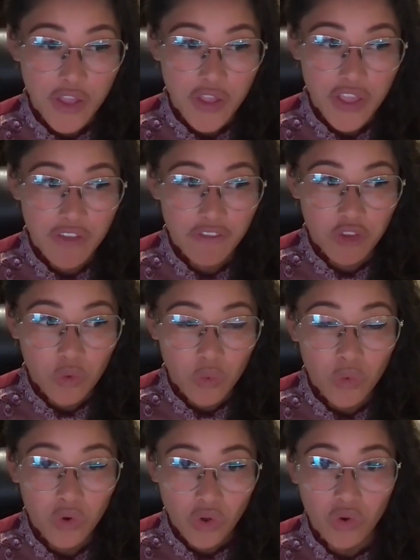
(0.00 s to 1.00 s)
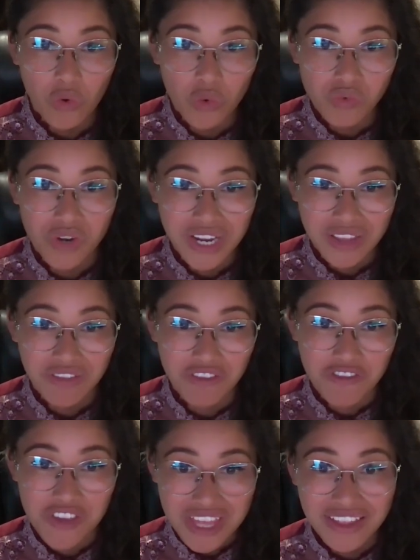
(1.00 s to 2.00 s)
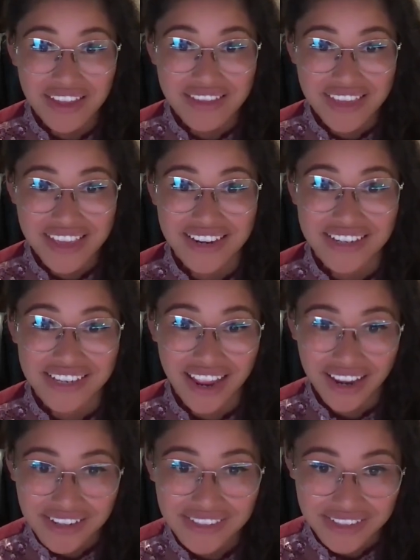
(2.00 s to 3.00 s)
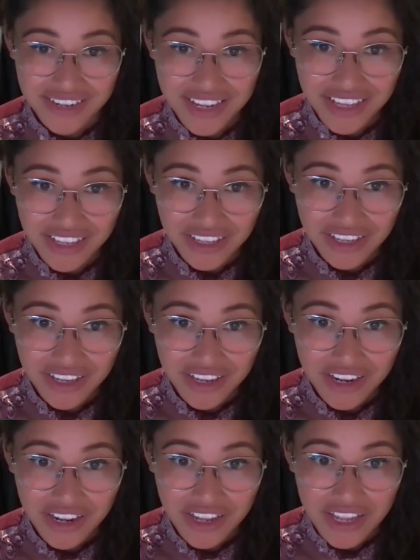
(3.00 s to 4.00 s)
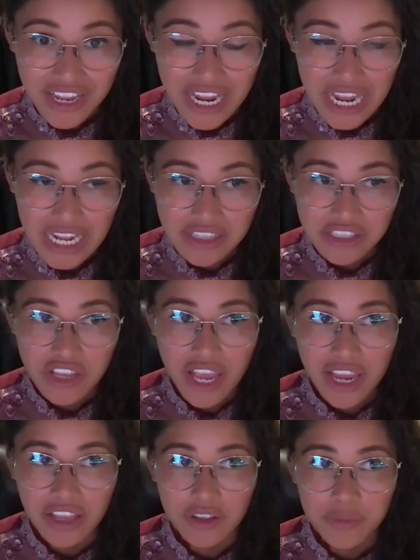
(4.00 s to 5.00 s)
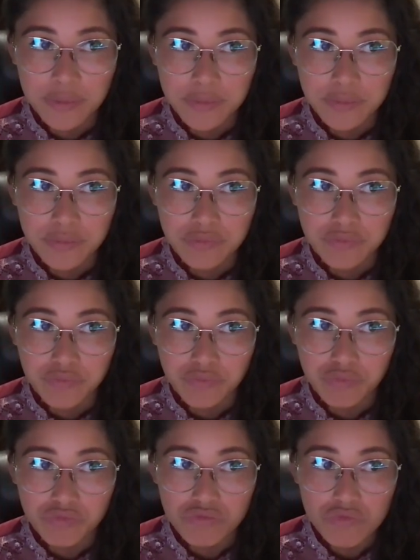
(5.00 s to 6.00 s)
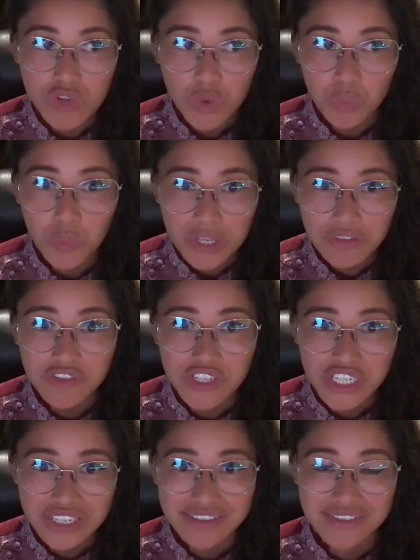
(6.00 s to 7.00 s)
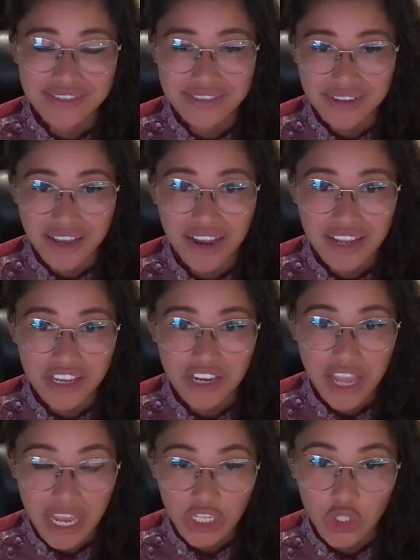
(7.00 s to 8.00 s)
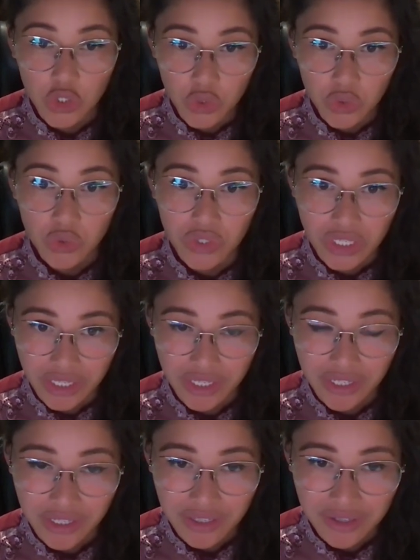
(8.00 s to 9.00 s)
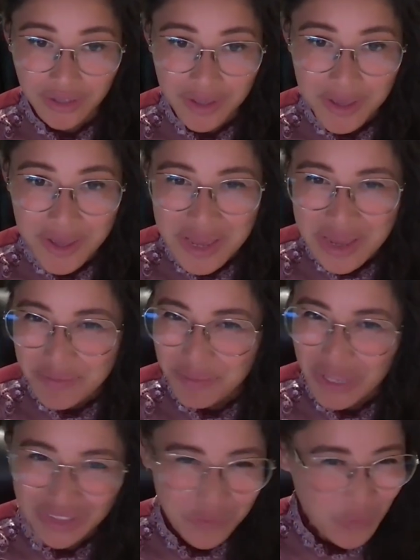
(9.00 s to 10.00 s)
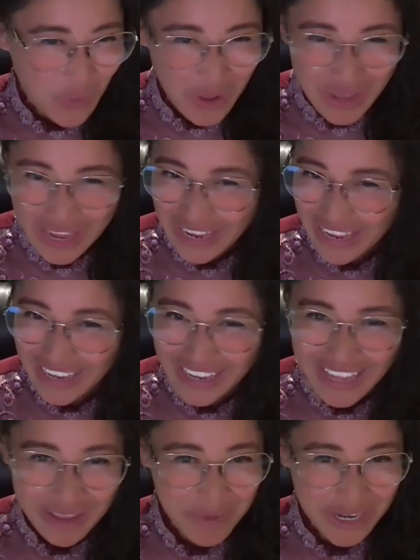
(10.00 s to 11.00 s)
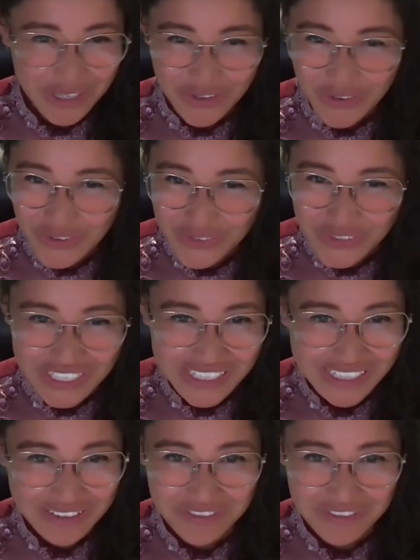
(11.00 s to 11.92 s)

If you're not already feeling the intensity, it's like we've just started a new year, but why am I not really